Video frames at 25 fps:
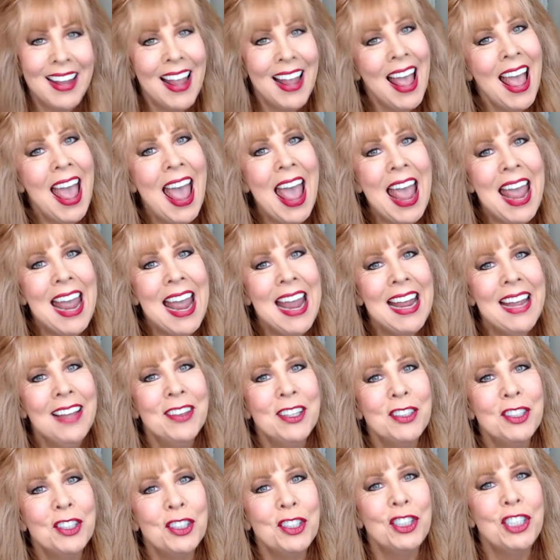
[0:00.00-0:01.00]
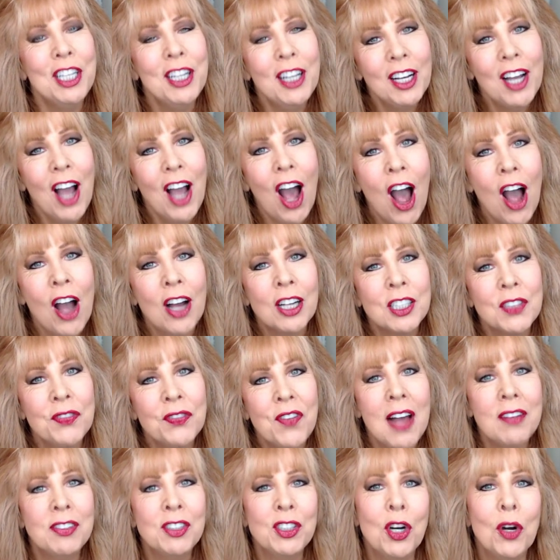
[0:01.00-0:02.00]
Hey, this is Sheila Cox,
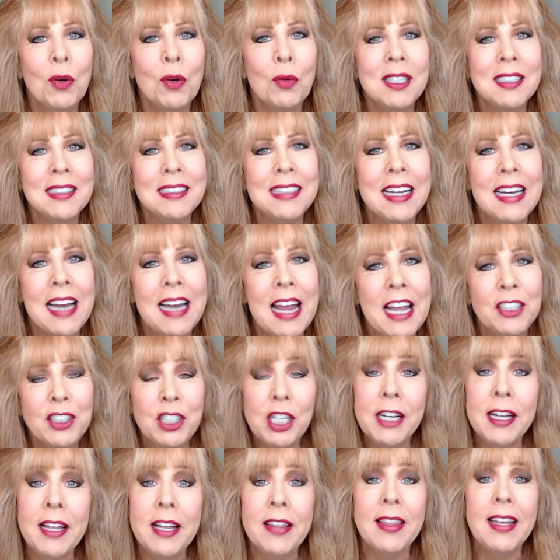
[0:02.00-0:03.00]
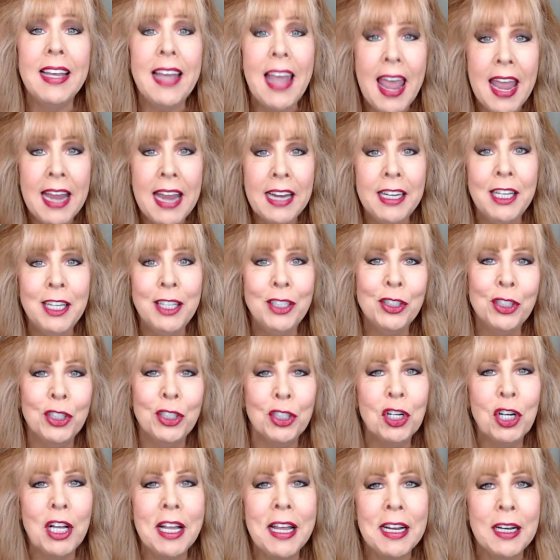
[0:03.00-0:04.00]
5-star real estate agent in the Katy,
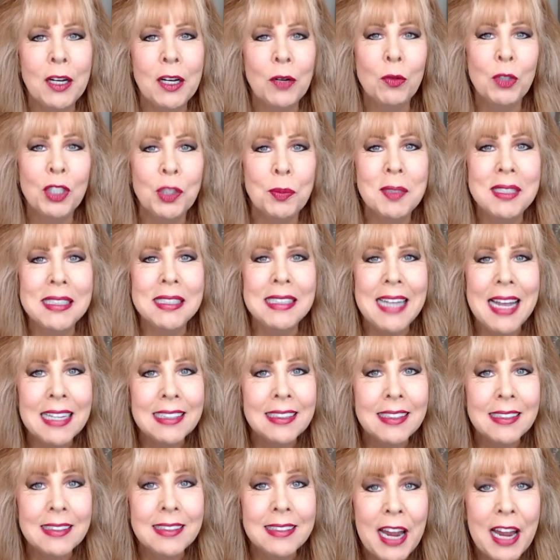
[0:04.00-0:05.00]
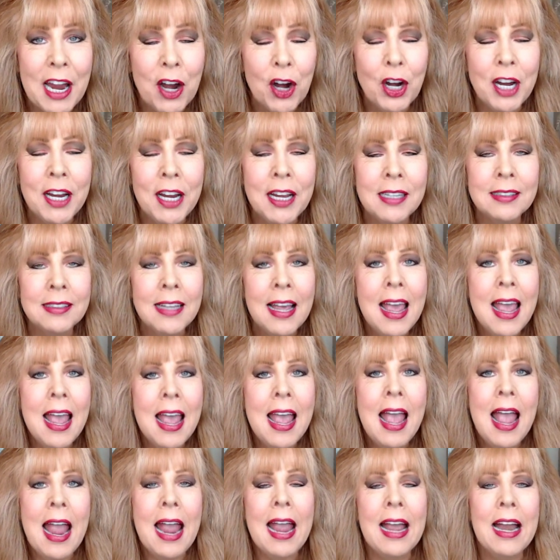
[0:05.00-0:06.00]
Sugar Land, and Richmond, Texas areas.
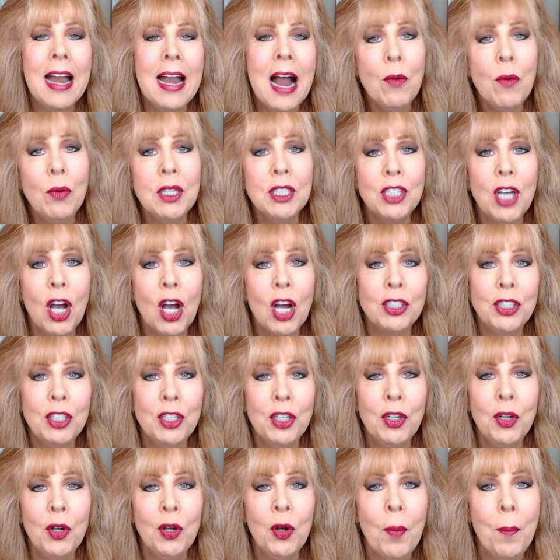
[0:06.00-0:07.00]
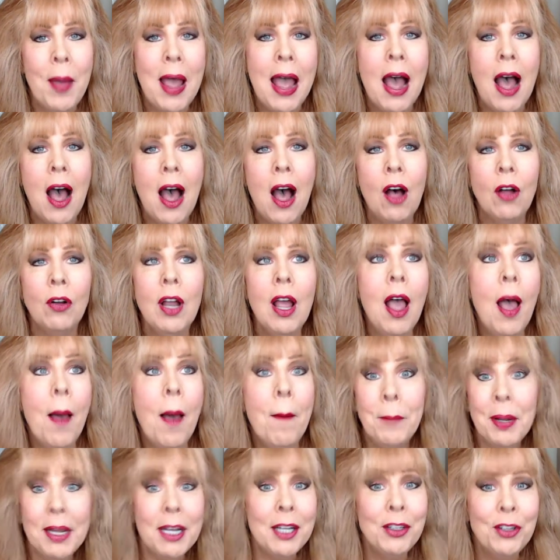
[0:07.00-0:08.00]
And I want to talk to you about
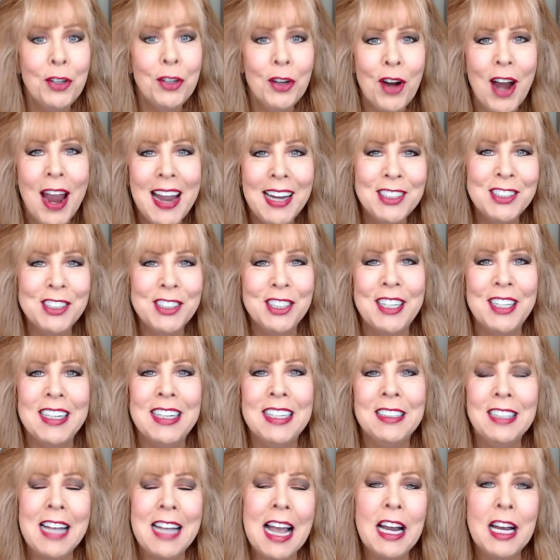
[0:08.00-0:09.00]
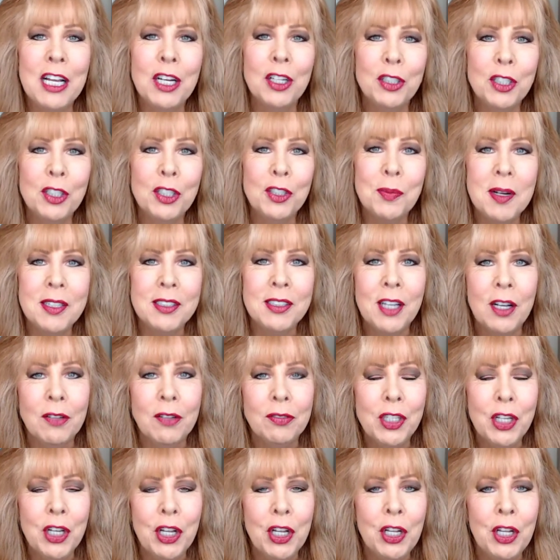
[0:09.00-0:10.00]
being your agent and kind of introduce myself
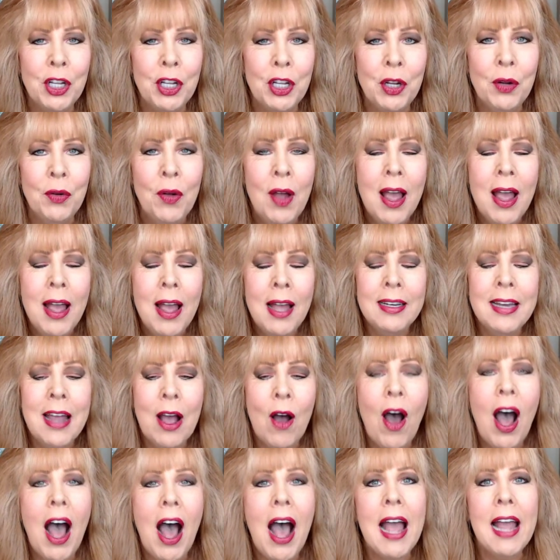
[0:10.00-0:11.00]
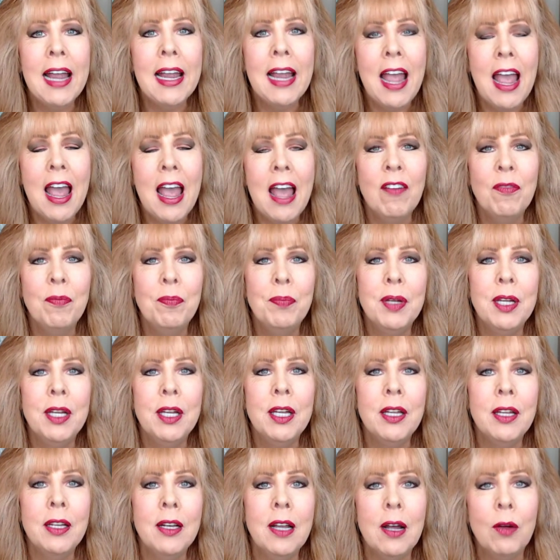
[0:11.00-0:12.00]
to you. Now, I have
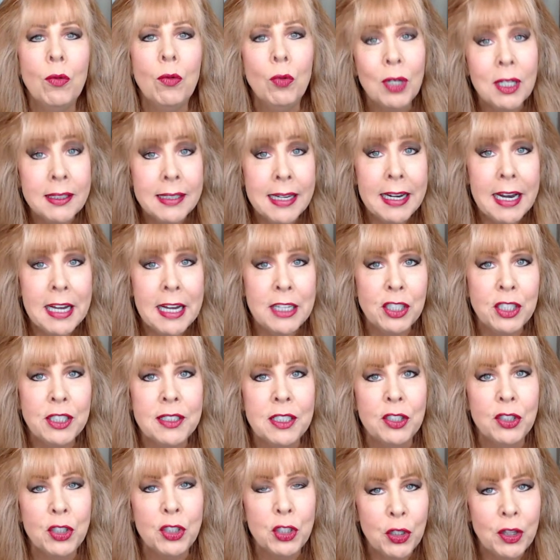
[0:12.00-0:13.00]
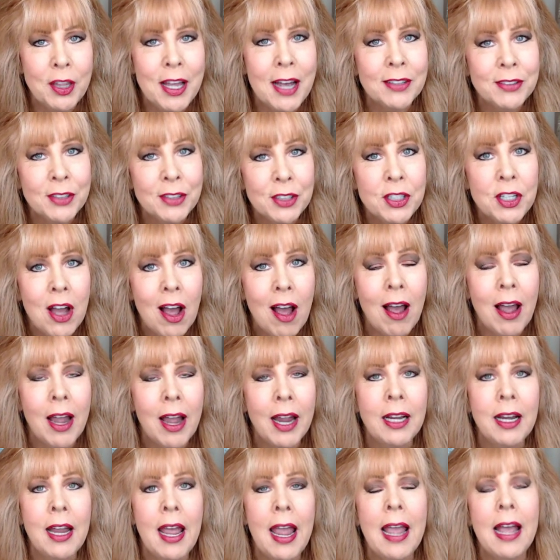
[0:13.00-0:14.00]
been a real estate agent since
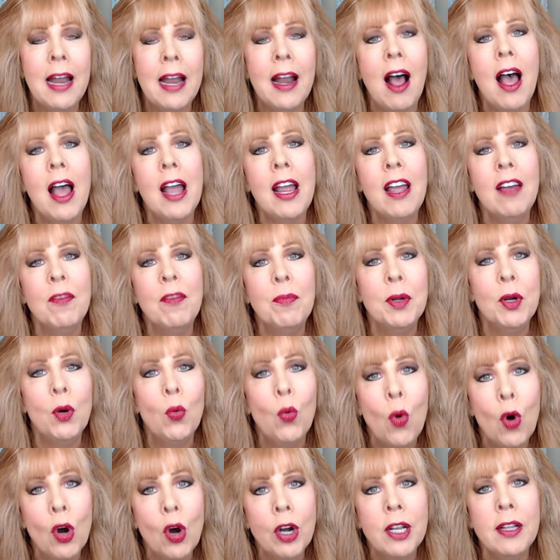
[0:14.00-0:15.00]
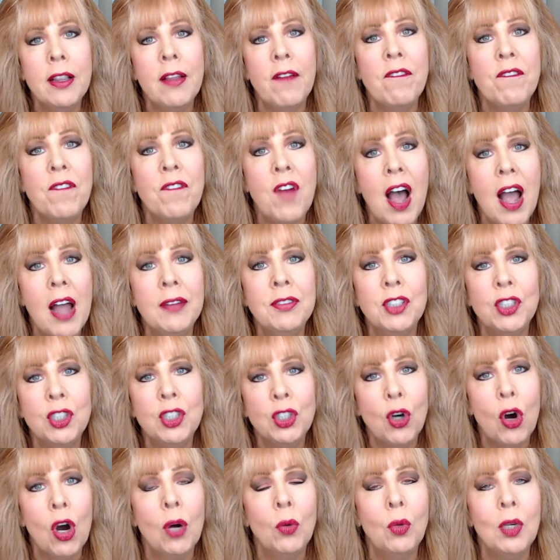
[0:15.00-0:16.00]
2009, and I have been awarded the
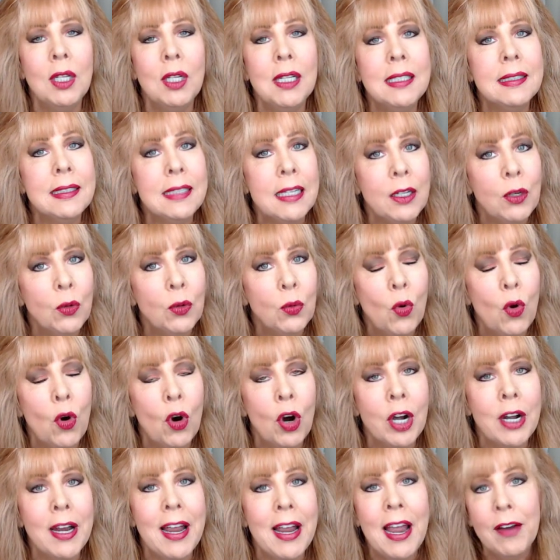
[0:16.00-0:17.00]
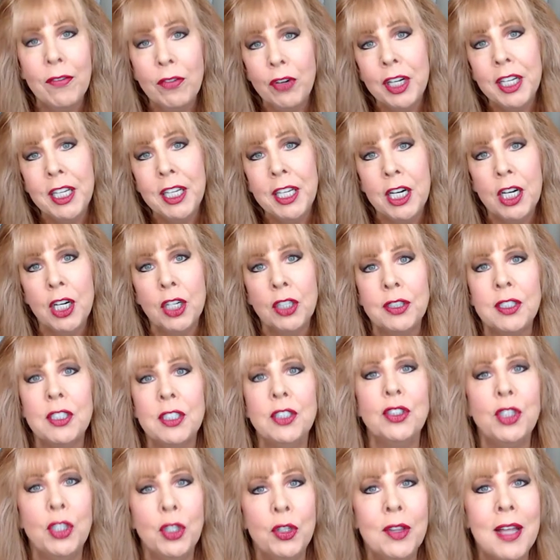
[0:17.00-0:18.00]
5-star real estate award every year
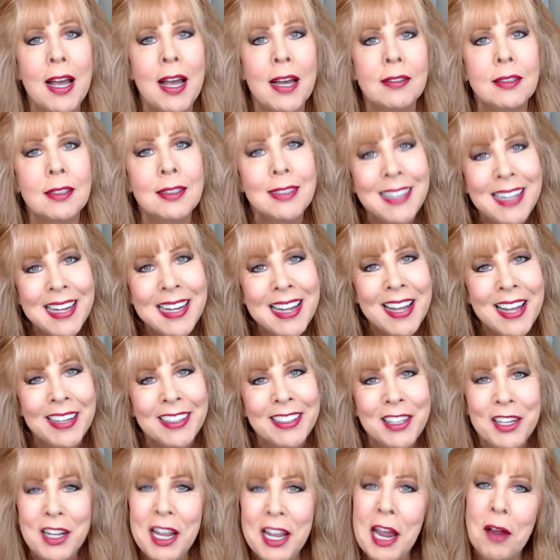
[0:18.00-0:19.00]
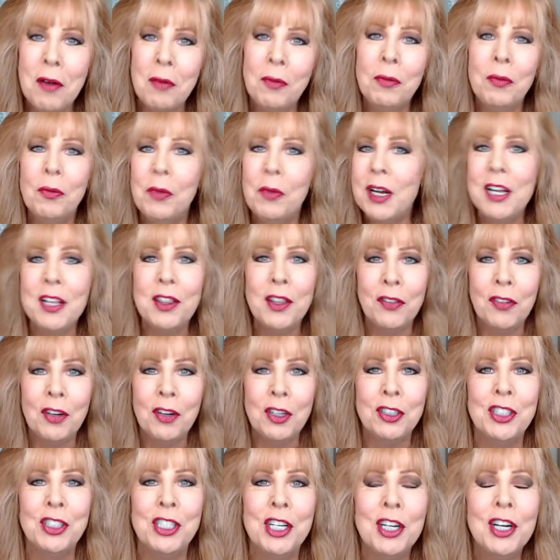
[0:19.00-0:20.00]
since 2010. You can't win it the
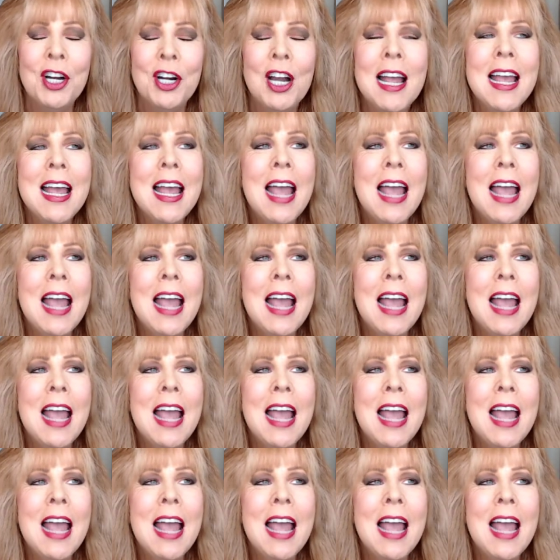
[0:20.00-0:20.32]
first year.